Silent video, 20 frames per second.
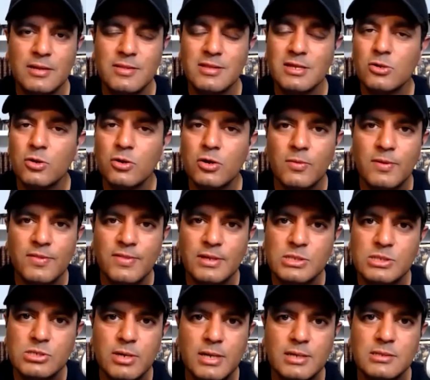They don't know what their
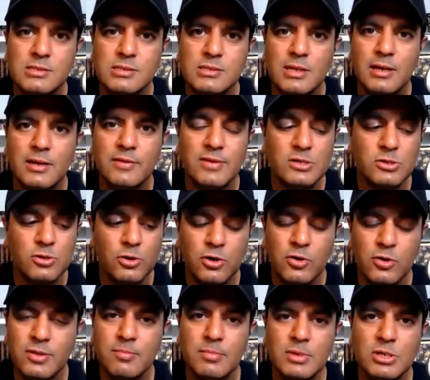strengths are. They don't
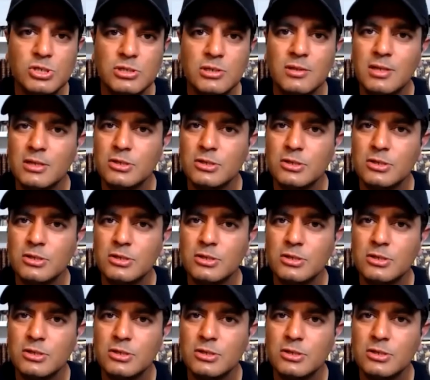know their mission.